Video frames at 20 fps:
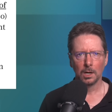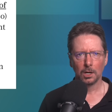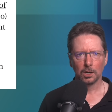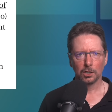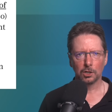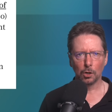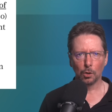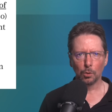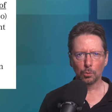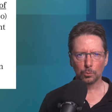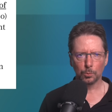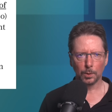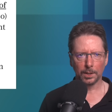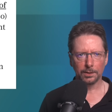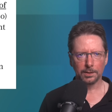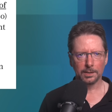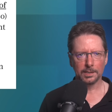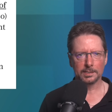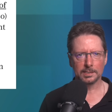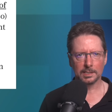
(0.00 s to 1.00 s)
Cold
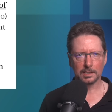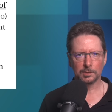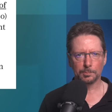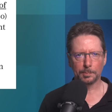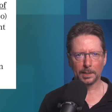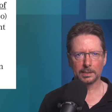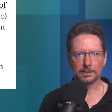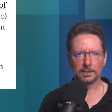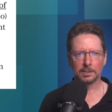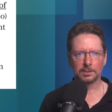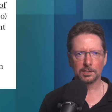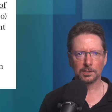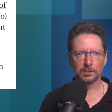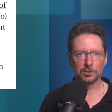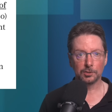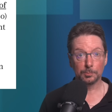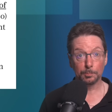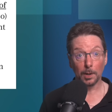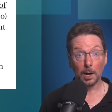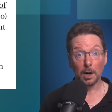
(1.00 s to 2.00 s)
weather is expected to
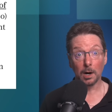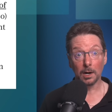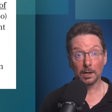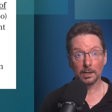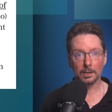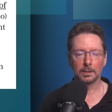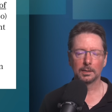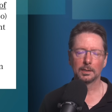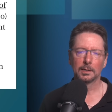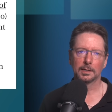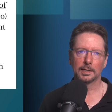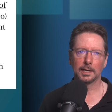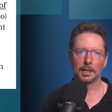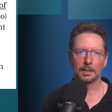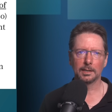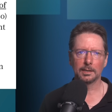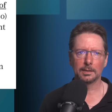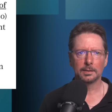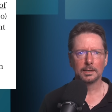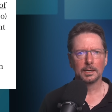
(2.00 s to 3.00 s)
spark, get
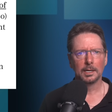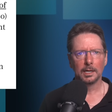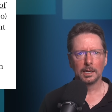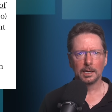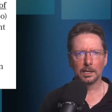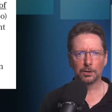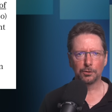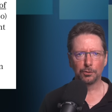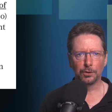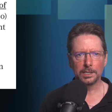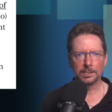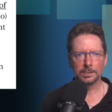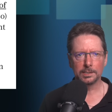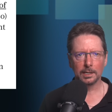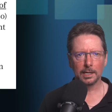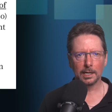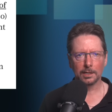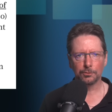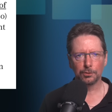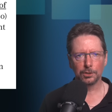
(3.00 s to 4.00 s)
it, increased
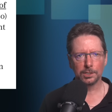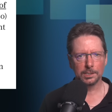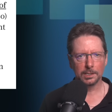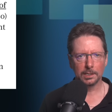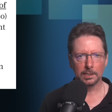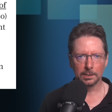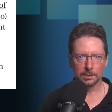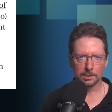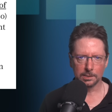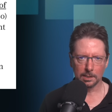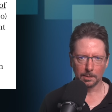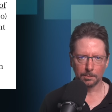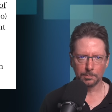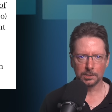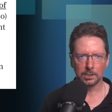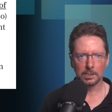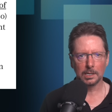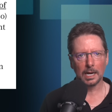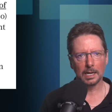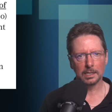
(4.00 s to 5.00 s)
electricity
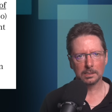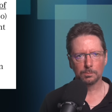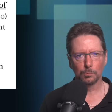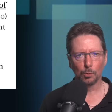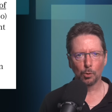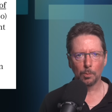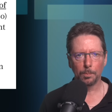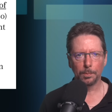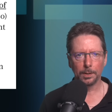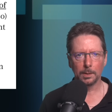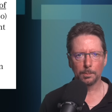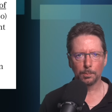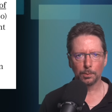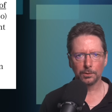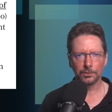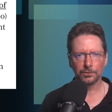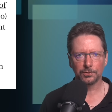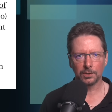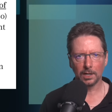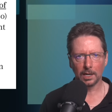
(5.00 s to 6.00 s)
consumption as more
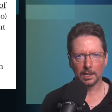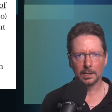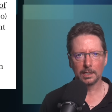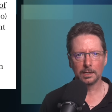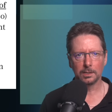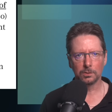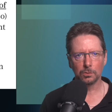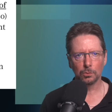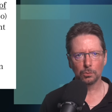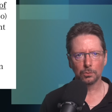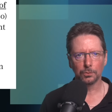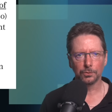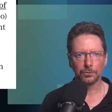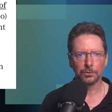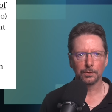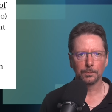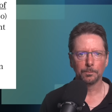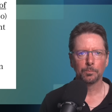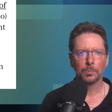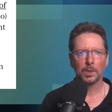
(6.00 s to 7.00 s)
people stay
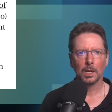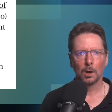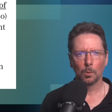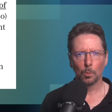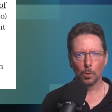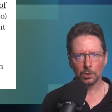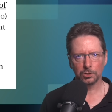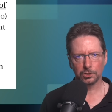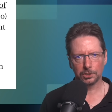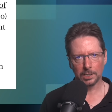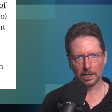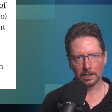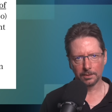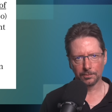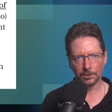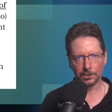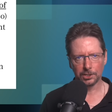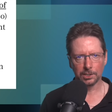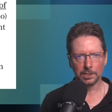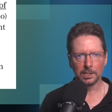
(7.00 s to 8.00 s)
indoors, watch
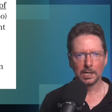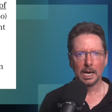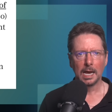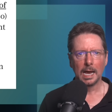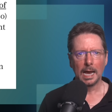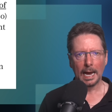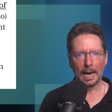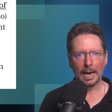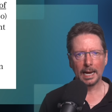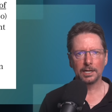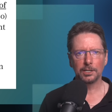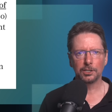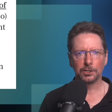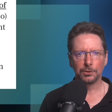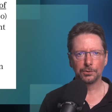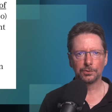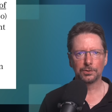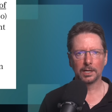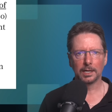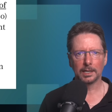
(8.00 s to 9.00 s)
television and
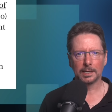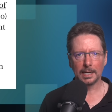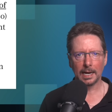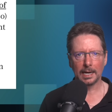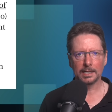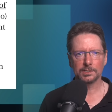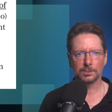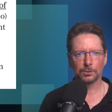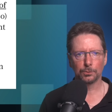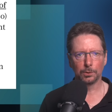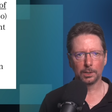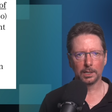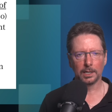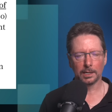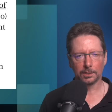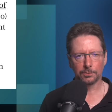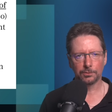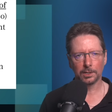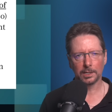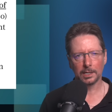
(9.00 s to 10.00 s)
use their gas or
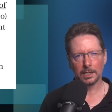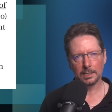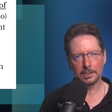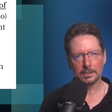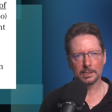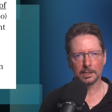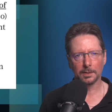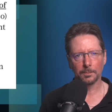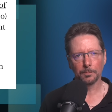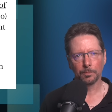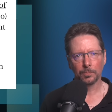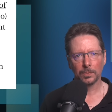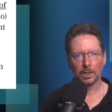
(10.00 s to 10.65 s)
electric heating.